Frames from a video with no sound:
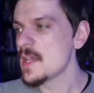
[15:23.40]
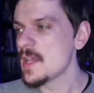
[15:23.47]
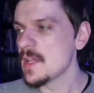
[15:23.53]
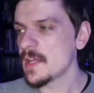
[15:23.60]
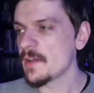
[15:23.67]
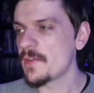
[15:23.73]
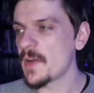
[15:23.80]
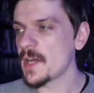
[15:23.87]

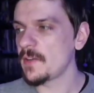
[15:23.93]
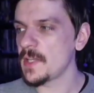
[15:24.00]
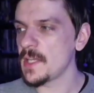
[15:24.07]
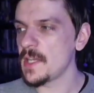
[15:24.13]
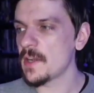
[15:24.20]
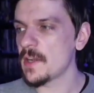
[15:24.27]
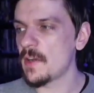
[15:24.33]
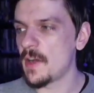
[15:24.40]
Now finally
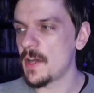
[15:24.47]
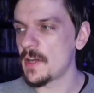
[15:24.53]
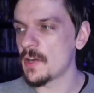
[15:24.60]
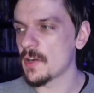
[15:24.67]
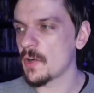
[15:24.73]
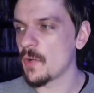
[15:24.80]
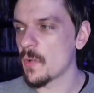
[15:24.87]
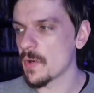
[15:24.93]
here on
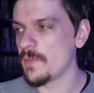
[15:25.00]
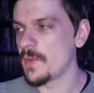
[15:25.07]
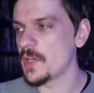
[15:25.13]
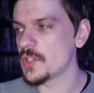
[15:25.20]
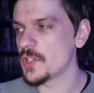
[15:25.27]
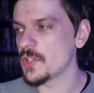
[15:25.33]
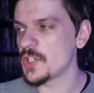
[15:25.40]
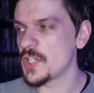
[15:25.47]
her core finisher,